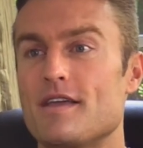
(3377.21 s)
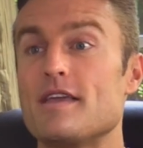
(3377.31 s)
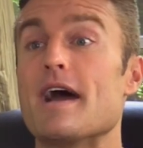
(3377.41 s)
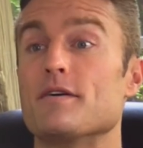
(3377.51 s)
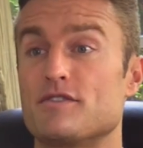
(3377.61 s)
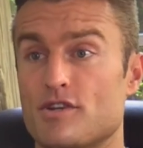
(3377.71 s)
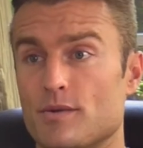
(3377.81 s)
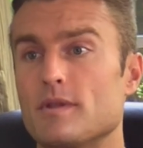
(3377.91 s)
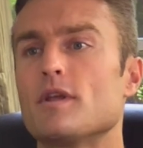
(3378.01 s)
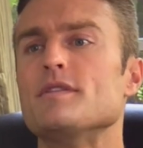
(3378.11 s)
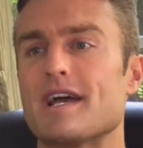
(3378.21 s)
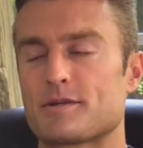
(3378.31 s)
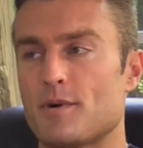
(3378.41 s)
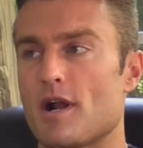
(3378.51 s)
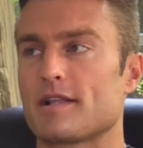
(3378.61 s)
Yeah, next so product.
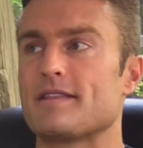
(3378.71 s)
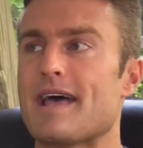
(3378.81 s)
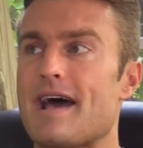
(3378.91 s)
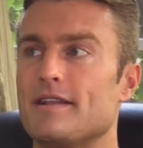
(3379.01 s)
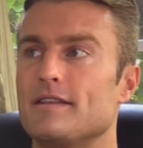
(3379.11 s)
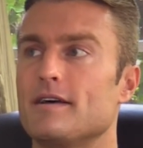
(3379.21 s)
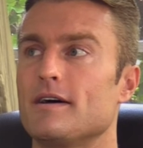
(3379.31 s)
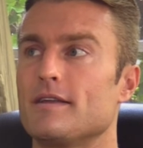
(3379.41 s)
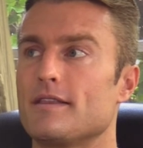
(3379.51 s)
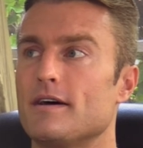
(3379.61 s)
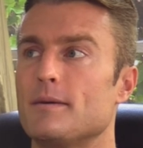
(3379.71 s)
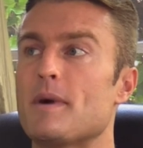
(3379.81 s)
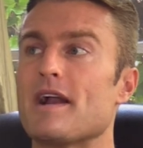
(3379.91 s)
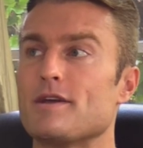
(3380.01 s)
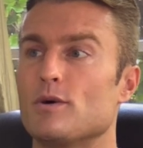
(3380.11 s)
Next product, that and the, the
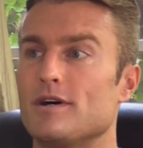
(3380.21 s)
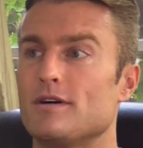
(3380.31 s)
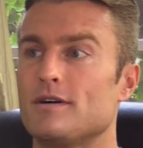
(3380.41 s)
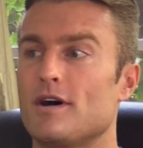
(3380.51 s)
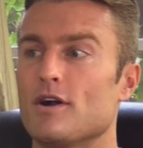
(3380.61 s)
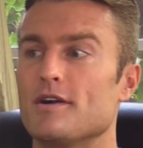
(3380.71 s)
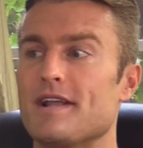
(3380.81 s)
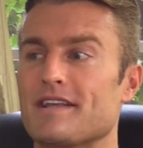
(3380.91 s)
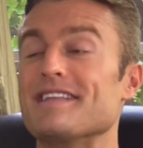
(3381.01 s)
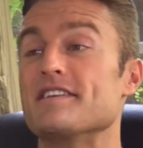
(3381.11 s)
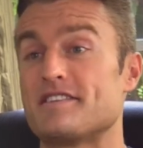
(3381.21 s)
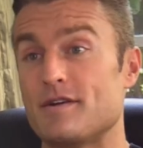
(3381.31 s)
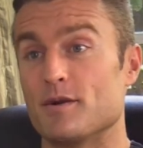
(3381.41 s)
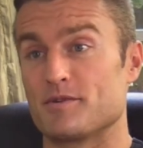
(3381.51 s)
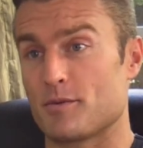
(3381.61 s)
body oil are ne- in the
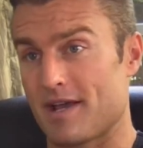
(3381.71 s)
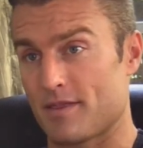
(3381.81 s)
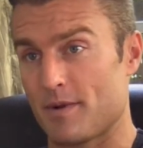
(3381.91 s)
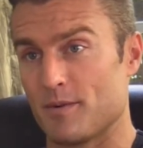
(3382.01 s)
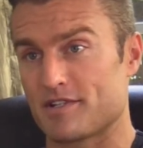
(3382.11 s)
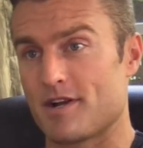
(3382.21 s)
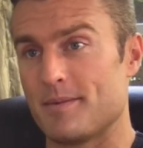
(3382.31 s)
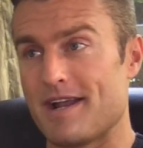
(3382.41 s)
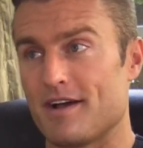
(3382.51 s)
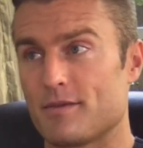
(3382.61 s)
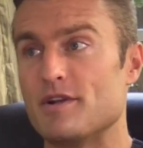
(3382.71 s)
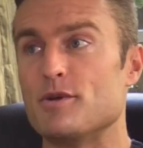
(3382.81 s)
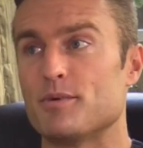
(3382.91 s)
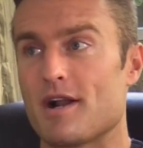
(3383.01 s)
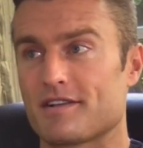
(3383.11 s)
serums. So we got three ones coming out, three
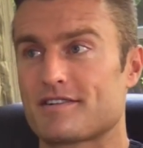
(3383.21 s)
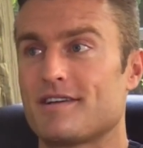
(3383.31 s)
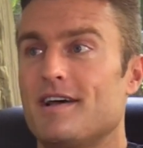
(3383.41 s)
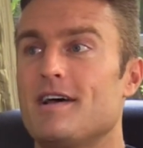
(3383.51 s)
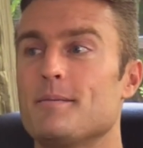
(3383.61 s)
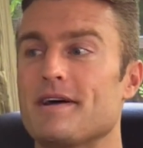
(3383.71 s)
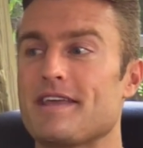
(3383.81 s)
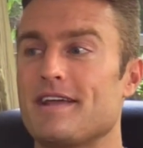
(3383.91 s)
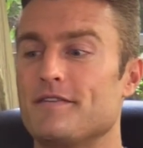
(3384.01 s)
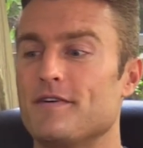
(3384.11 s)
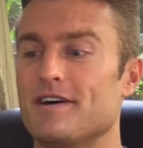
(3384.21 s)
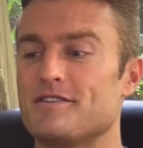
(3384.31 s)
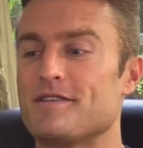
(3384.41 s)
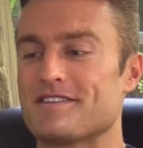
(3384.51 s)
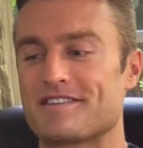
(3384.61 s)
new products by the end of uh,
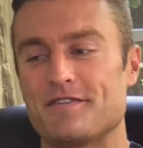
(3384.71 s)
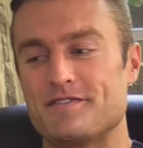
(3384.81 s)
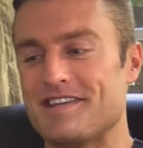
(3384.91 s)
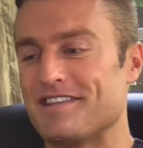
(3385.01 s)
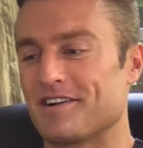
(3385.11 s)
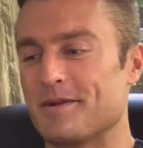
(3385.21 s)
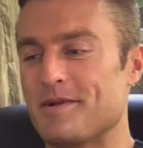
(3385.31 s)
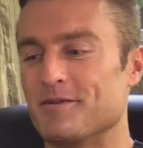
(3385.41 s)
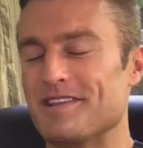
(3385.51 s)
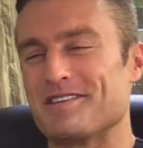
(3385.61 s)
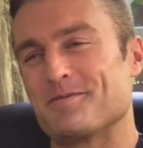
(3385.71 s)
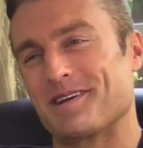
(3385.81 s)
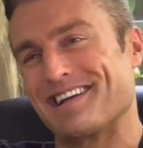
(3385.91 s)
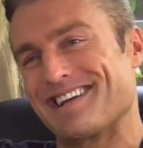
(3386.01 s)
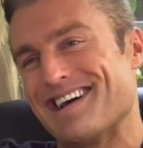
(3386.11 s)
2017 that are going to be released. We're
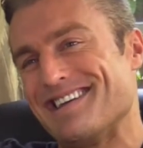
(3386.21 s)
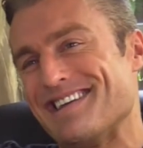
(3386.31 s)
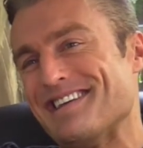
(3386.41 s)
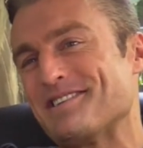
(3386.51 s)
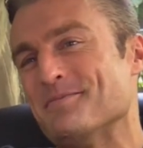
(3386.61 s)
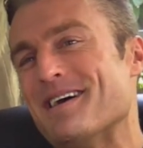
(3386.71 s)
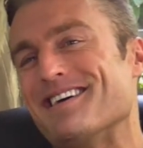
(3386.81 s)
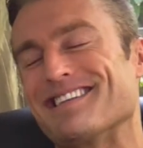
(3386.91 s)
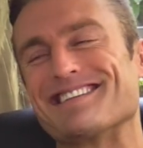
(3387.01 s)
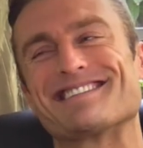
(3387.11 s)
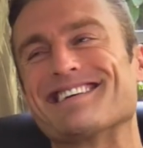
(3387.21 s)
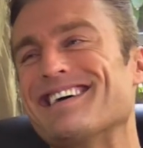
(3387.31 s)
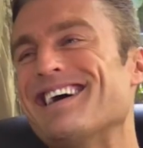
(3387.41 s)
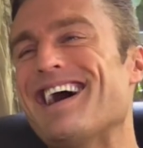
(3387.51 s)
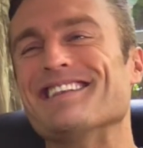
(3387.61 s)
going to kind of ease them out. It's
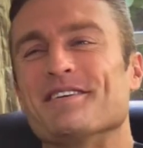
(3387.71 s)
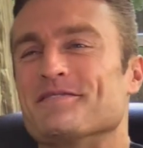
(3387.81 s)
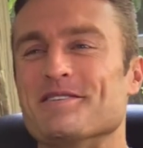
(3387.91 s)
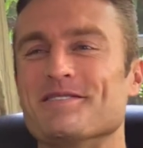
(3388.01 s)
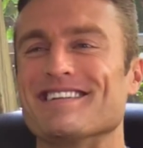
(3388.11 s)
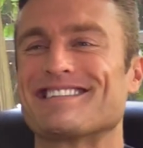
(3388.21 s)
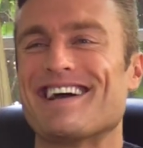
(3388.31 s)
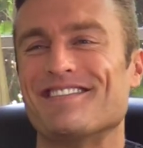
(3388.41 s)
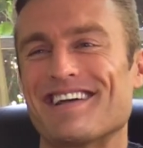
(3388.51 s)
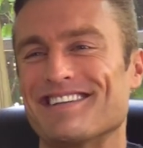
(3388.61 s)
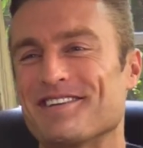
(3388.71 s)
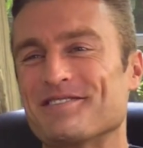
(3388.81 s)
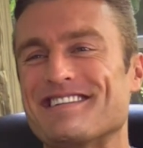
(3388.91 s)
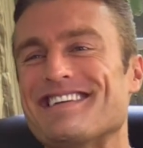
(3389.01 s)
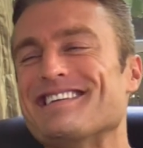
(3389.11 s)
a, I I love doing it. It's kind of like a
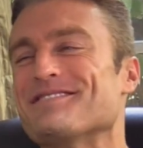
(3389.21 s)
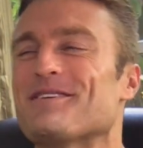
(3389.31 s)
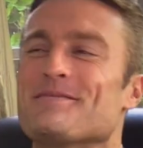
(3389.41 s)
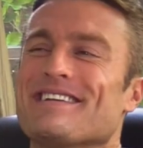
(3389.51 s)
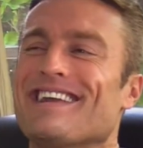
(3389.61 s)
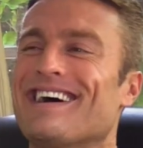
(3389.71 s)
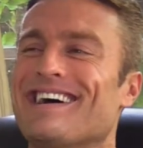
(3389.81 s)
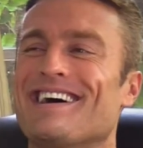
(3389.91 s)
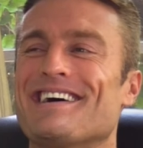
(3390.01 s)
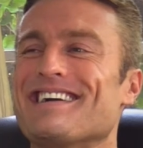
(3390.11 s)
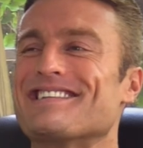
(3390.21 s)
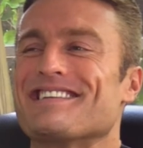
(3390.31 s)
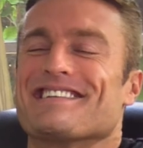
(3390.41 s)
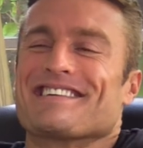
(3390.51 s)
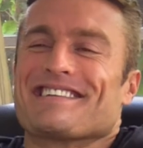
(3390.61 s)
little tease. Well, I mean, it's
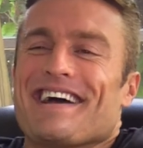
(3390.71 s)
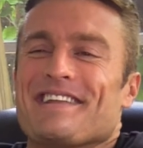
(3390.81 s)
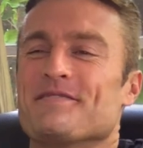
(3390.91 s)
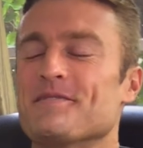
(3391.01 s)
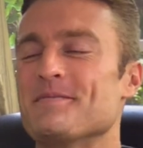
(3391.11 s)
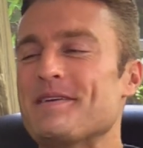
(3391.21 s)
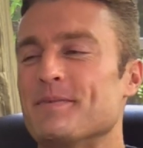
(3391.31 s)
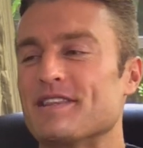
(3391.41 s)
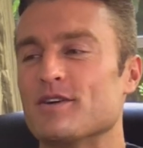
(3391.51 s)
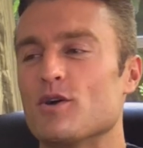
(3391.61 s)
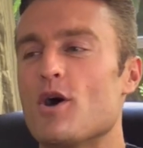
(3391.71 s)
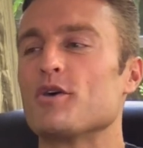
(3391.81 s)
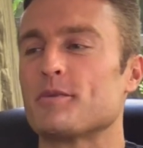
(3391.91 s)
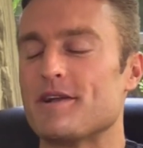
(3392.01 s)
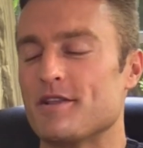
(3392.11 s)
just it's exciting for me. But they're
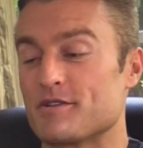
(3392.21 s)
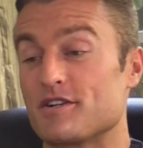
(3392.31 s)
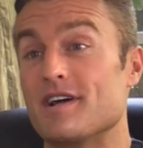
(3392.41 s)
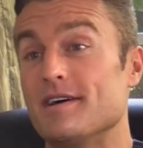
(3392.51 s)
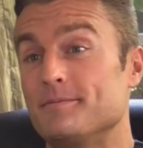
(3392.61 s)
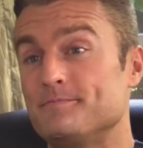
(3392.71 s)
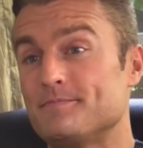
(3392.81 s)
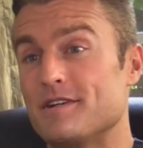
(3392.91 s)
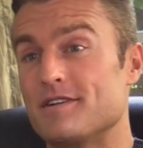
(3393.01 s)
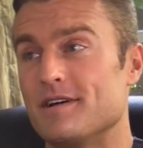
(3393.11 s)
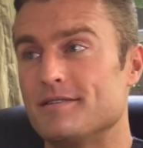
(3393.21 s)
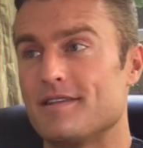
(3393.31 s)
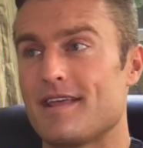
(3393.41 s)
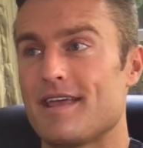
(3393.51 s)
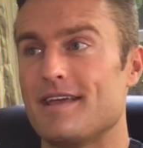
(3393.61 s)
all three of those are done. They're done,
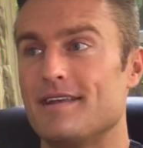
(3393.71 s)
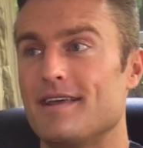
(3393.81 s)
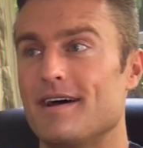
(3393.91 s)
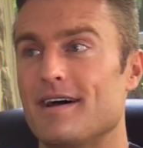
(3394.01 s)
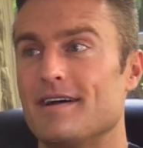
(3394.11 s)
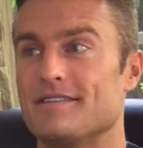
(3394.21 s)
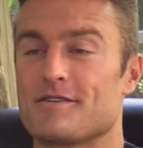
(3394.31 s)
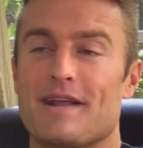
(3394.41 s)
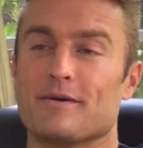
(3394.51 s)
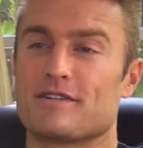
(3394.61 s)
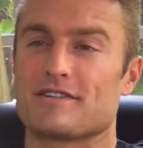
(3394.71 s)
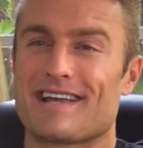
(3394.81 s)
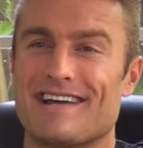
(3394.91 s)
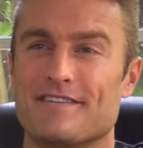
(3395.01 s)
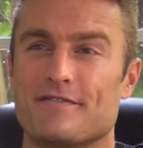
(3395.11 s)
and uh, so now it's
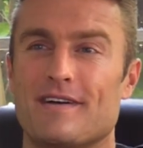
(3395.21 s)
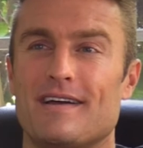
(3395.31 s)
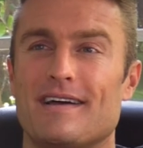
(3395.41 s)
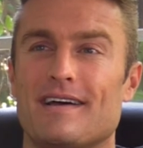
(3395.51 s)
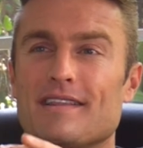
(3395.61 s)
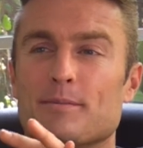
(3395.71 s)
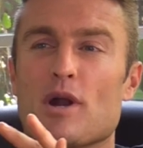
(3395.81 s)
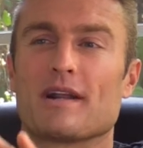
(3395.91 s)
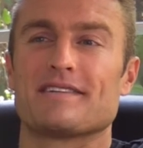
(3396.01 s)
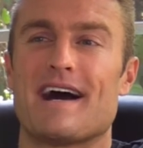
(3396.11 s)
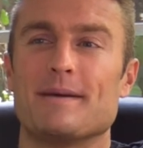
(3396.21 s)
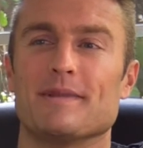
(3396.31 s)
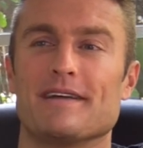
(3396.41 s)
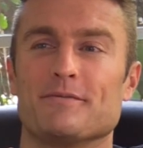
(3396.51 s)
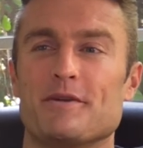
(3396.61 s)
just kind of the product
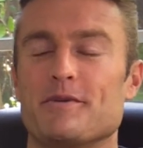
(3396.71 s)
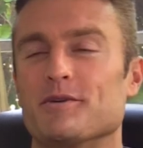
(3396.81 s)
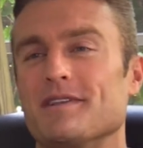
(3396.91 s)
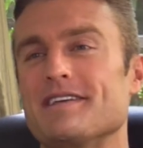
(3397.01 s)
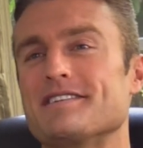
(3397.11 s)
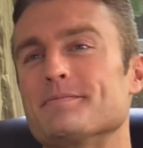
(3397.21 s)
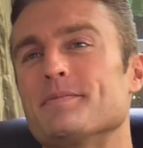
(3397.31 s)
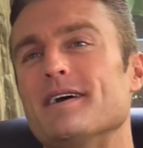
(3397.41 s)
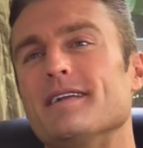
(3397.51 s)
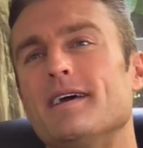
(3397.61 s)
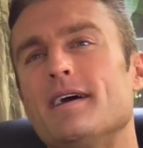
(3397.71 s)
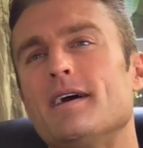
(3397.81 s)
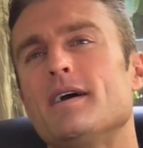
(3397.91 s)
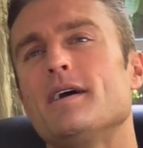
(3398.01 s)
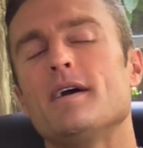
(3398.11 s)
timeline. When do we release it? But
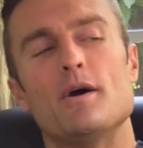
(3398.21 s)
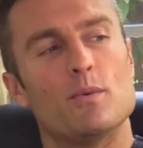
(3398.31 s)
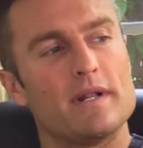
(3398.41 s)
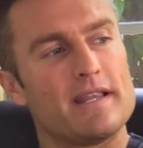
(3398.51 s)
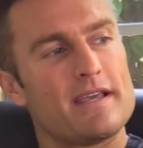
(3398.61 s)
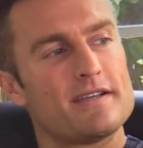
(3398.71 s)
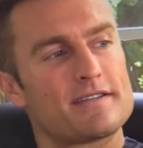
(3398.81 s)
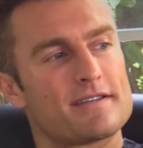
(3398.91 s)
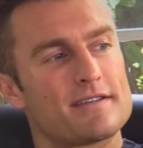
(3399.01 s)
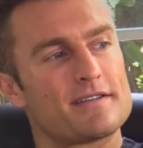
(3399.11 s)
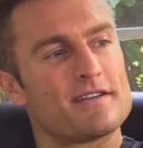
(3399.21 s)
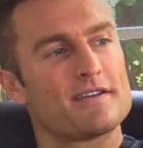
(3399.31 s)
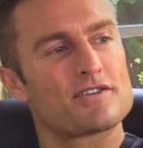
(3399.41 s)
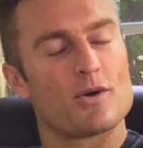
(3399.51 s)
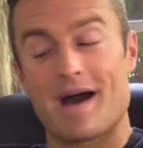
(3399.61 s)
when these
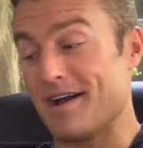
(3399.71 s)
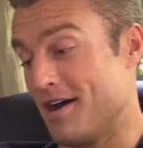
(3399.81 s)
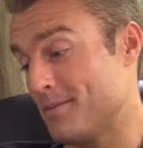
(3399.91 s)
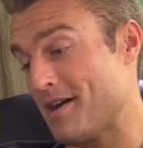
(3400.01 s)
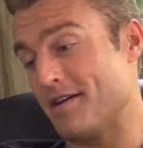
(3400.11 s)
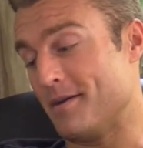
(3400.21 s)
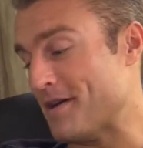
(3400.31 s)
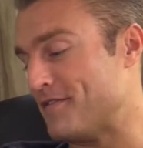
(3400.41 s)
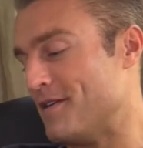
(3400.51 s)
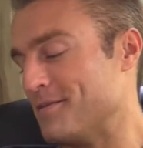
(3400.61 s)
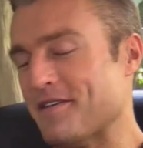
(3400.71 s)
so I on my on my phone.